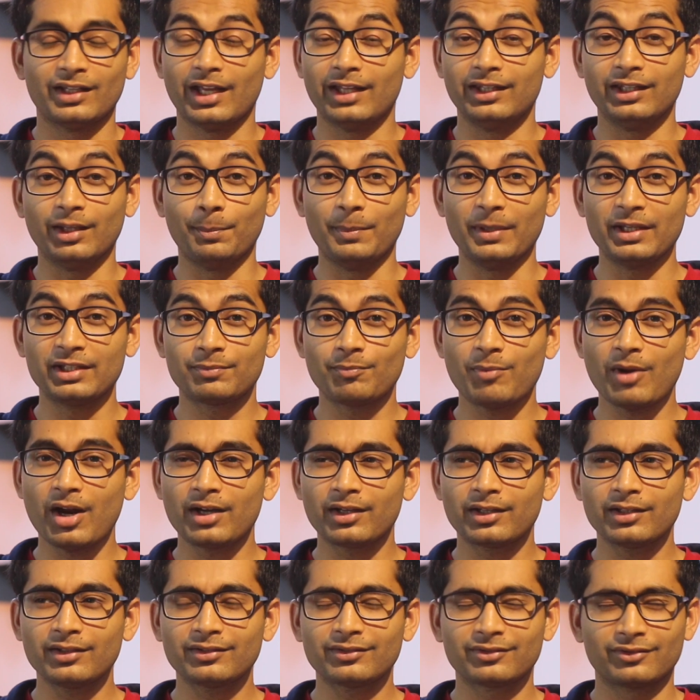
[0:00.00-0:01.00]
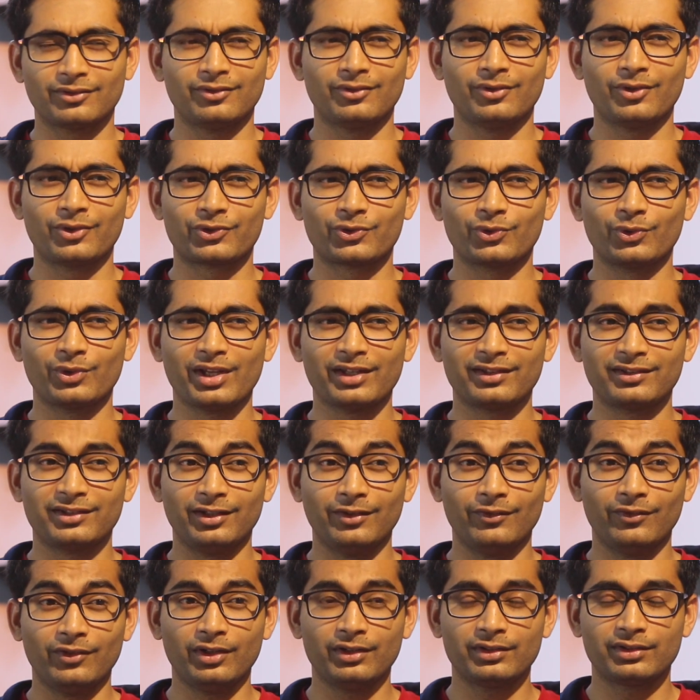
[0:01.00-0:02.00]
And the best part is, or should I say
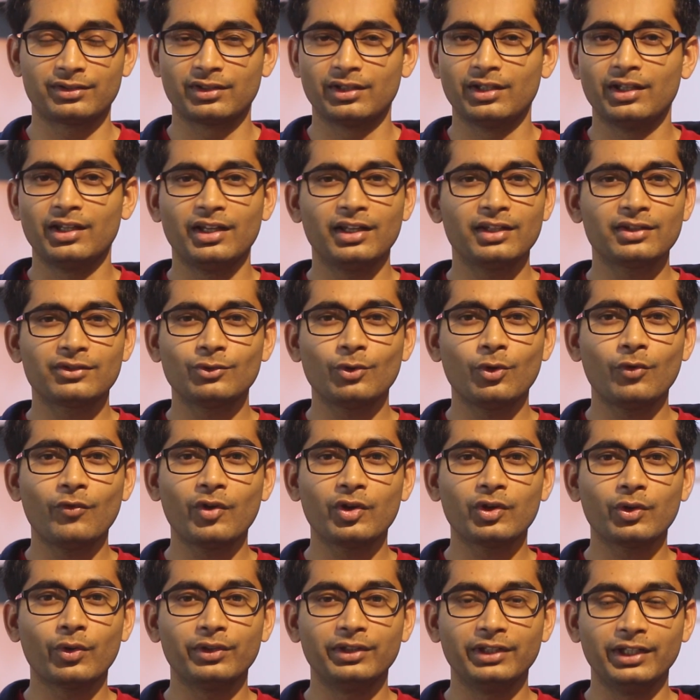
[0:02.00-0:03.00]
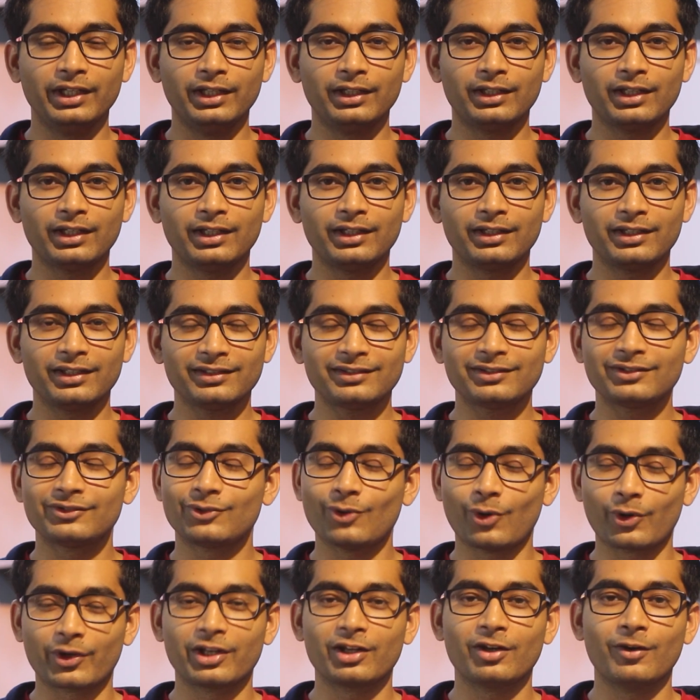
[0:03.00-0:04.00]
worst, is no one on the internet is
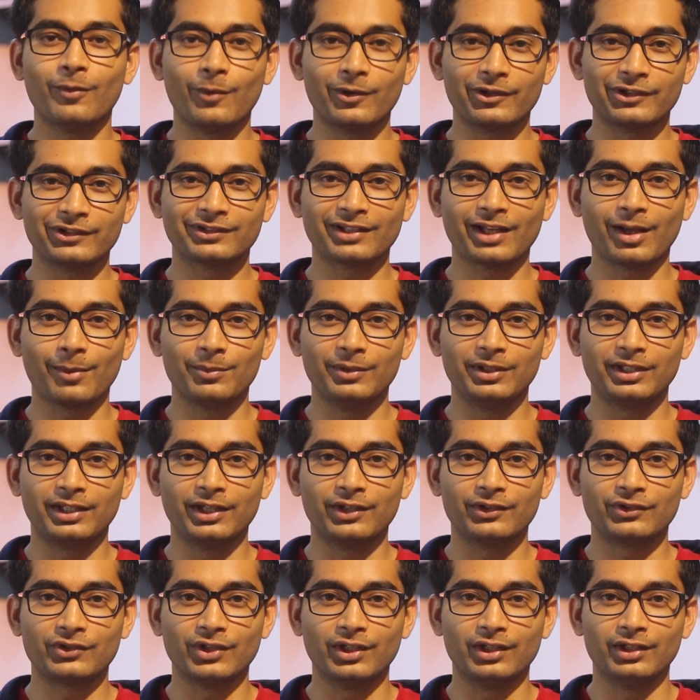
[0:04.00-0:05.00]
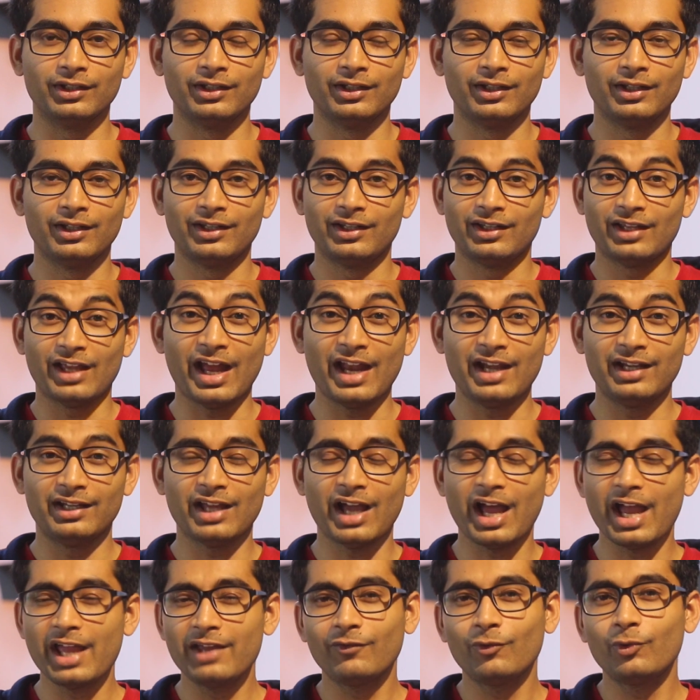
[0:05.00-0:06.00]
talking about this application. And
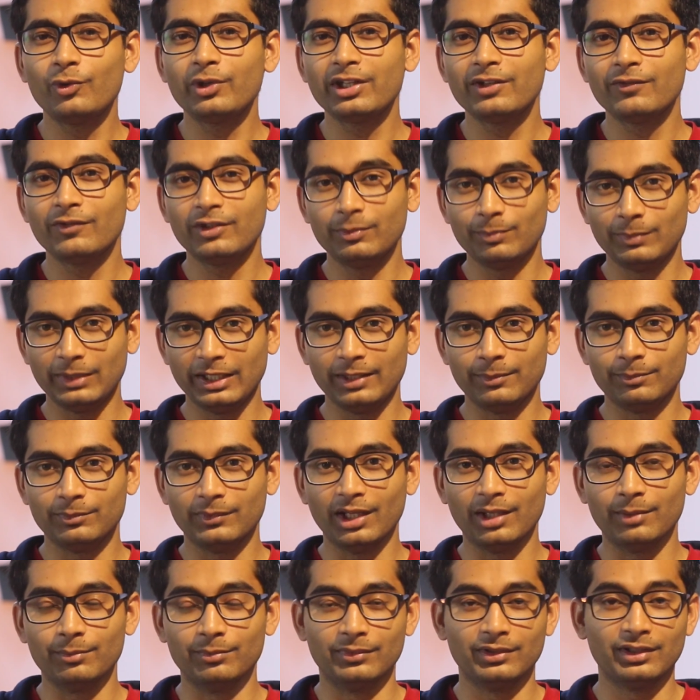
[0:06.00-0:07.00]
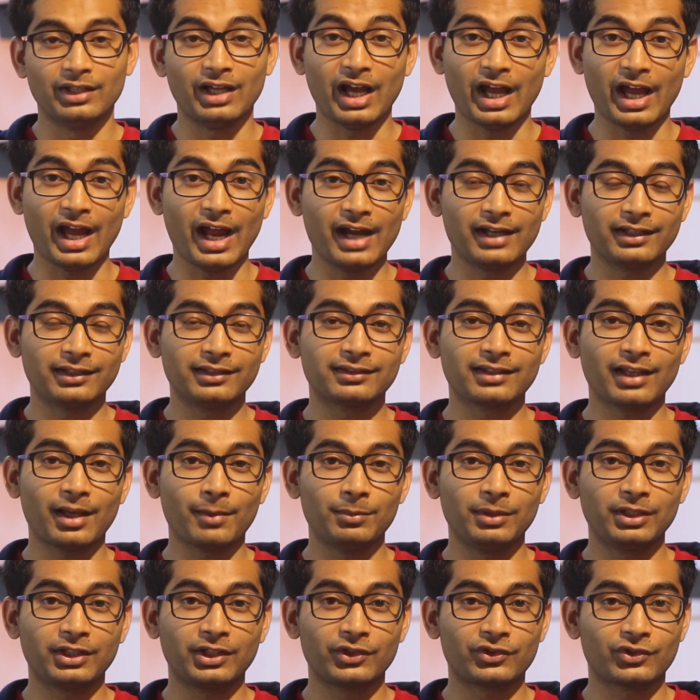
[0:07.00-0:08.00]
I won't even blame them. I had this
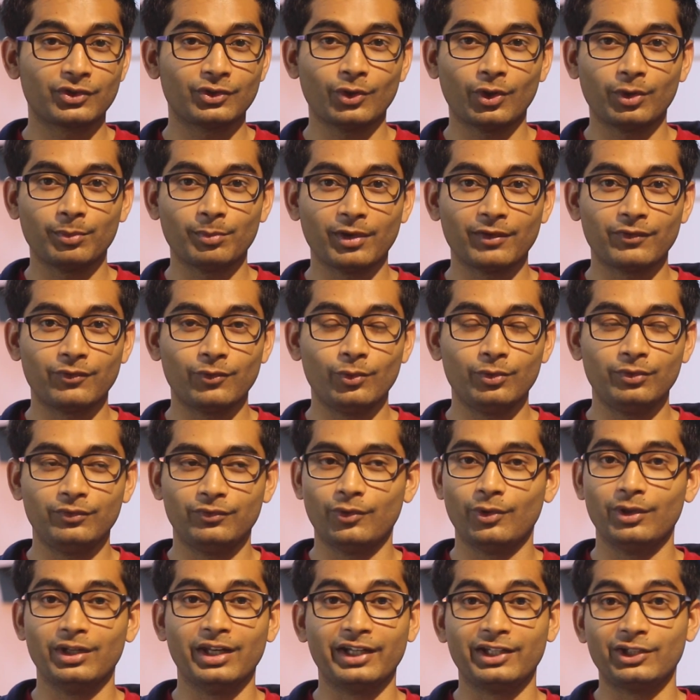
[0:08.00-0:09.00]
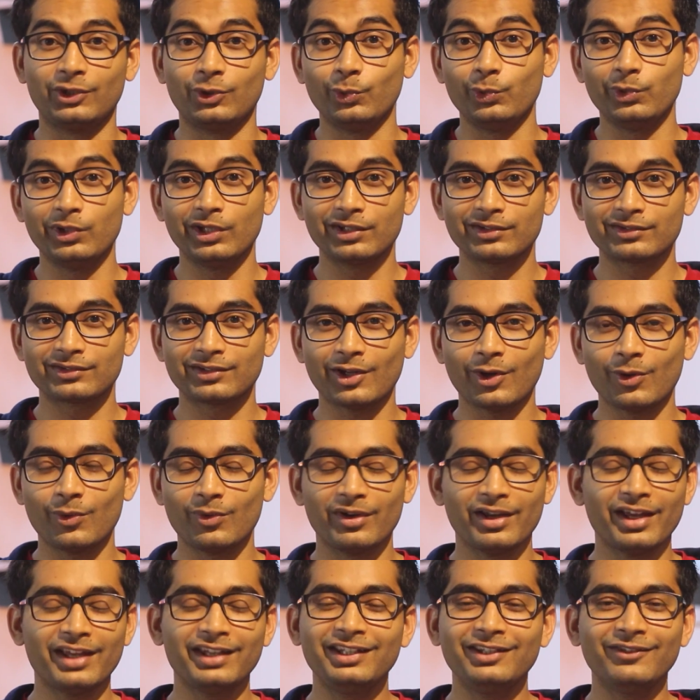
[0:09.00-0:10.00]
application on my phone for like two years now,
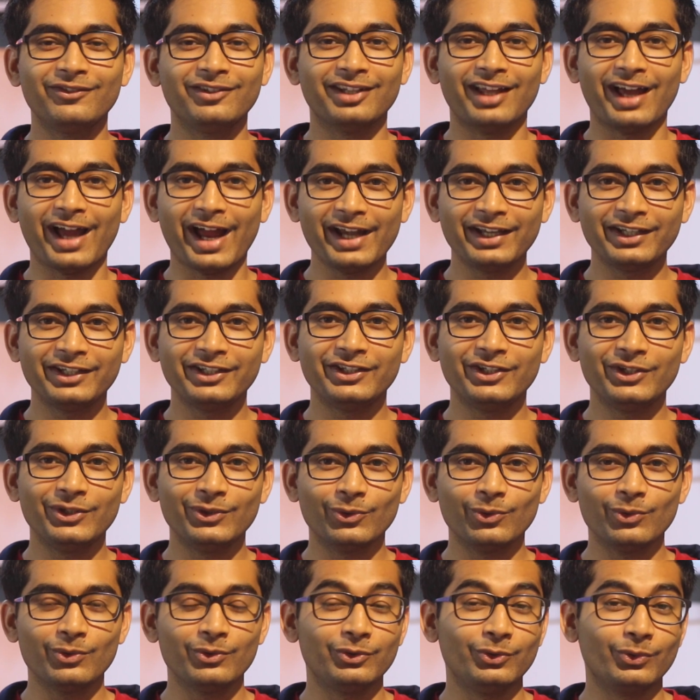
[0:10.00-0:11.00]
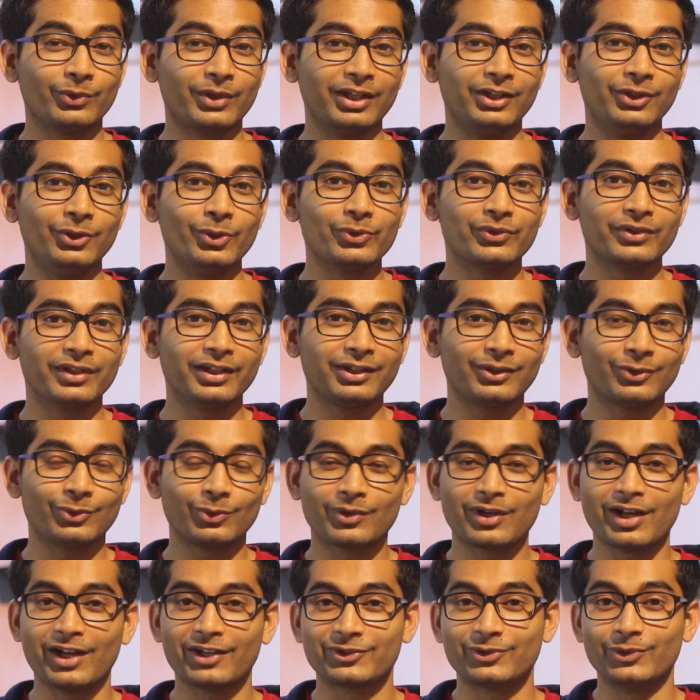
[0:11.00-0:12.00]
and even I didn't know you can use it to
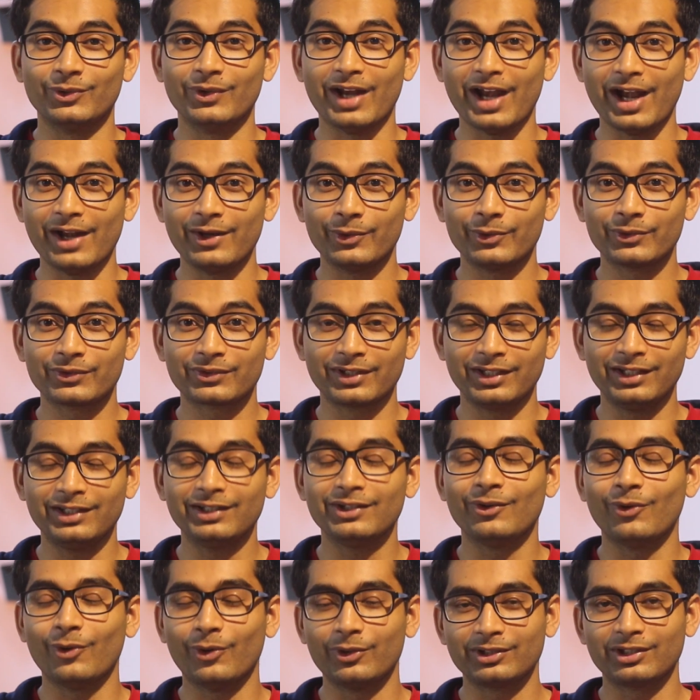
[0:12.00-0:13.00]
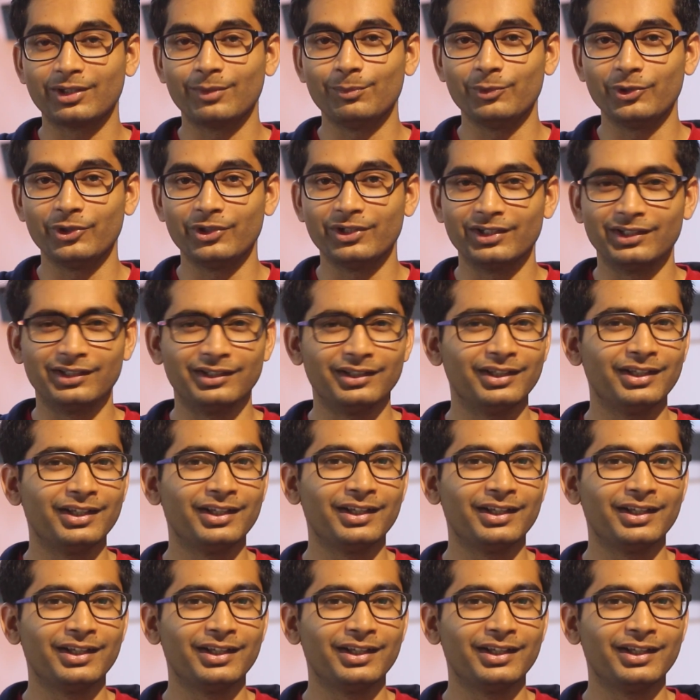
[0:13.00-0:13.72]
cast your Android screen on computer.